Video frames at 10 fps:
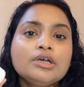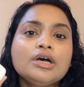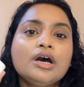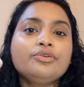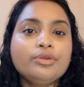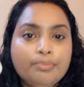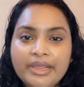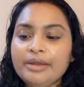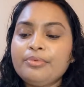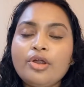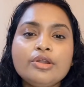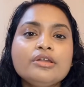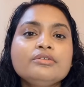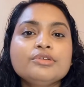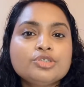a repair
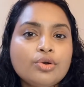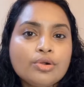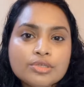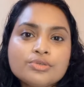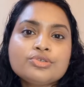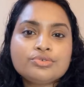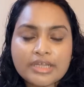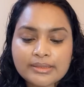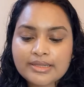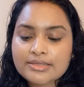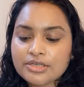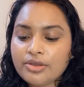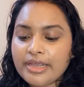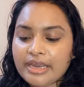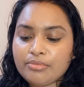product which also strengthens your
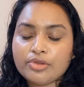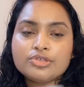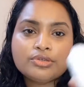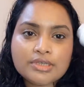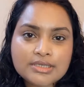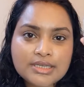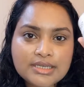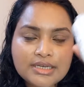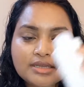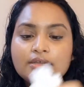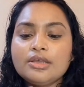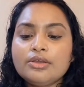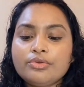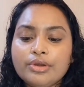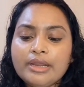hair bond. So this is in a
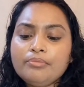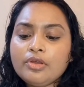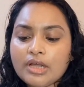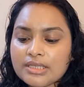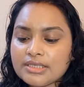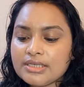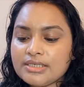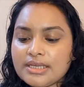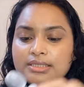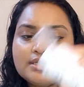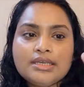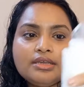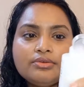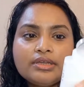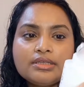creme consistency.
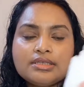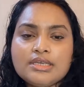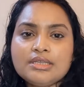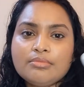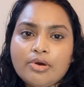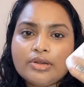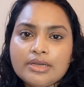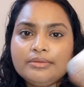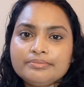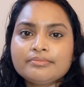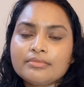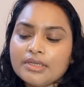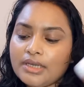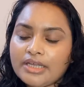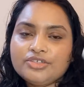You can see the bottle.
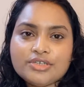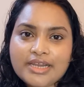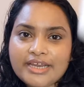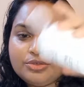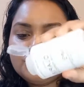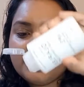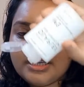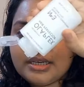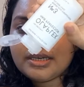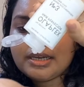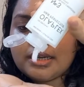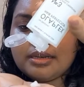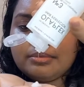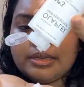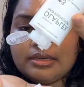I just like to shake it a
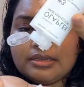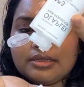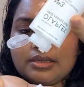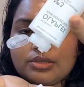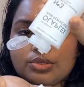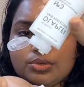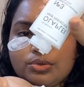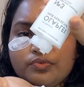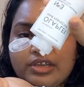little bit. So we